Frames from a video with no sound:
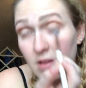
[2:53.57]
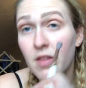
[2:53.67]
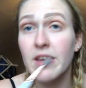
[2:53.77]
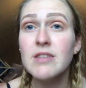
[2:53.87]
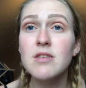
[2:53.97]

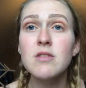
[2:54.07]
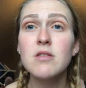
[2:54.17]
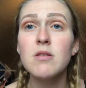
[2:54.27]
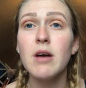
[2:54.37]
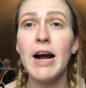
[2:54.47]
This
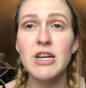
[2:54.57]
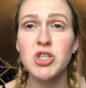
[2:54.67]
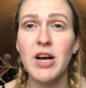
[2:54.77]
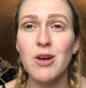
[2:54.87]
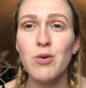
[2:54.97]

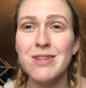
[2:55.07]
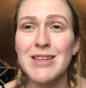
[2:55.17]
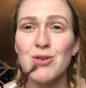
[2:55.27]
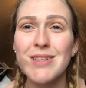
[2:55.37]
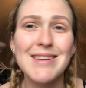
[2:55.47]
eyeshadow
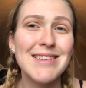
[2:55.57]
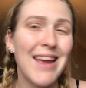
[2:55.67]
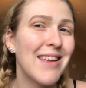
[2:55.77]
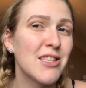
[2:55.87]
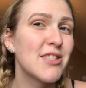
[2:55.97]
literally
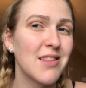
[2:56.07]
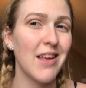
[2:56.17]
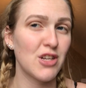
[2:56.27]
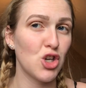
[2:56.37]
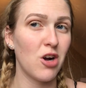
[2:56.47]
tastes
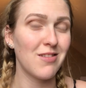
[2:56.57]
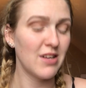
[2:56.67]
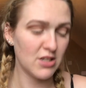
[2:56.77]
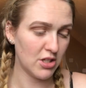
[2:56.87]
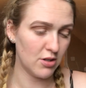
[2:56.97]
like
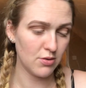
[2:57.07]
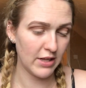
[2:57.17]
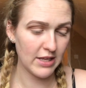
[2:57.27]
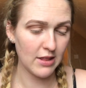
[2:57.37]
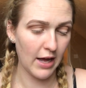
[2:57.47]
chocolate too.
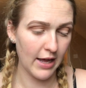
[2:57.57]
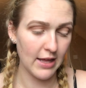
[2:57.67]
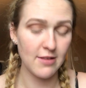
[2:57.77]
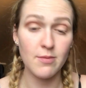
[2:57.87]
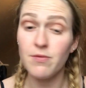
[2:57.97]
Like, I
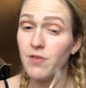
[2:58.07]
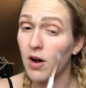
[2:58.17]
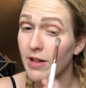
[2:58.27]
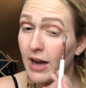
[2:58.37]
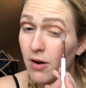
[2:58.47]
get some
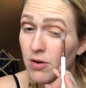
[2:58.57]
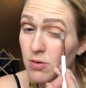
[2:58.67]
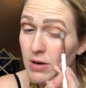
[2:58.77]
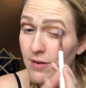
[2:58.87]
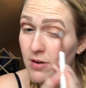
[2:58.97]
fallout
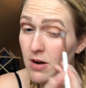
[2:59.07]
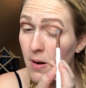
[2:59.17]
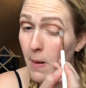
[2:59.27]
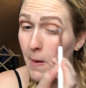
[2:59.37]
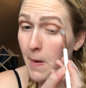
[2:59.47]
or whatever,
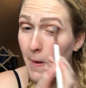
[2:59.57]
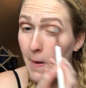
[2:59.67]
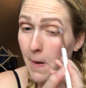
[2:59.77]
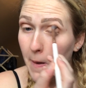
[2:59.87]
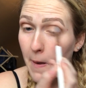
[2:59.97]

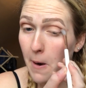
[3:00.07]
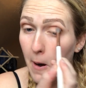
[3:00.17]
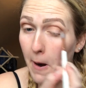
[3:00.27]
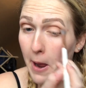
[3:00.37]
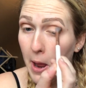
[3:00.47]

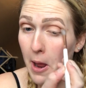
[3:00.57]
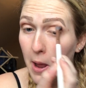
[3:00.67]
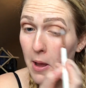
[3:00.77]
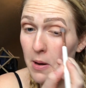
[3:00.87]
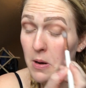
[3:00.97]

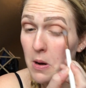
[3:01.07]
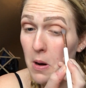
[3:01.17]
and